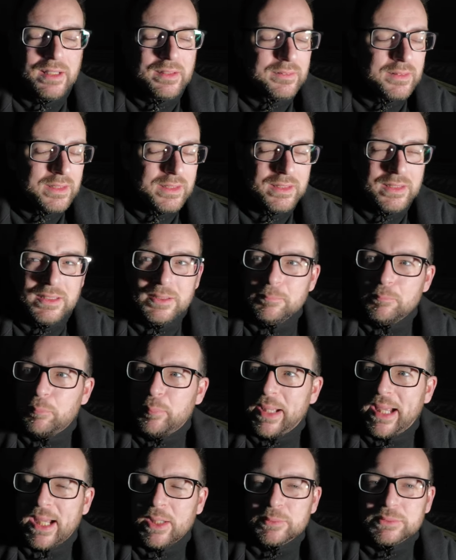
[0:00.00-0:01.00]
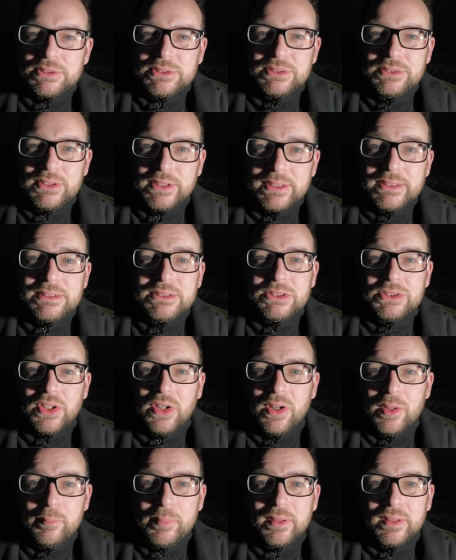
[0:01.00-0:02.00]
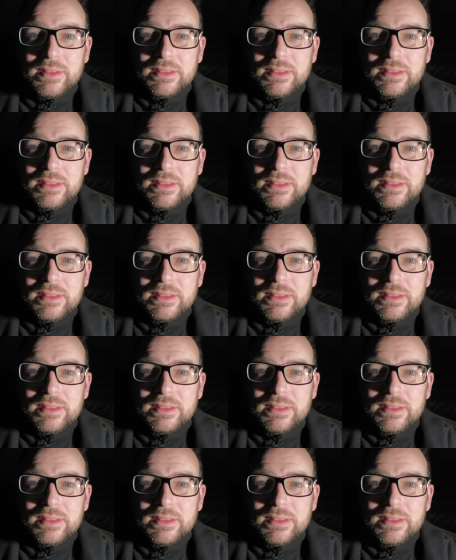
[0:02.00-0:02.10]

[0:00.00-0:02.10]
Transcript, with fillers: The pouch did its job